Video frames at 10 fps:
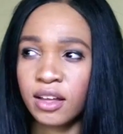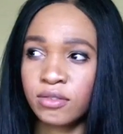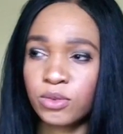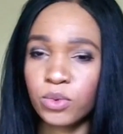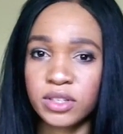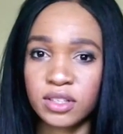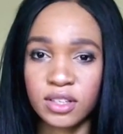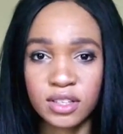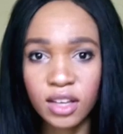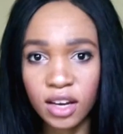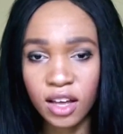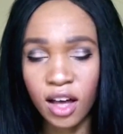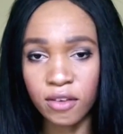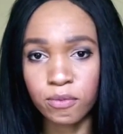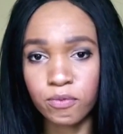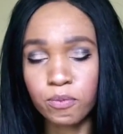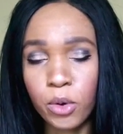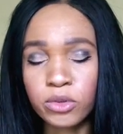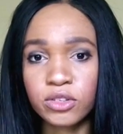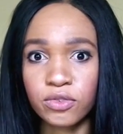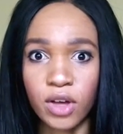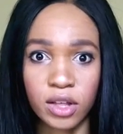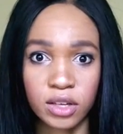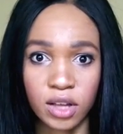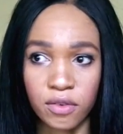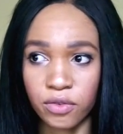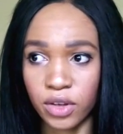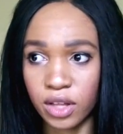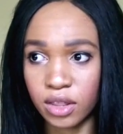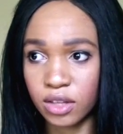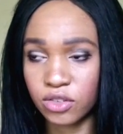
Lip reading: It was the city I most fell in love with.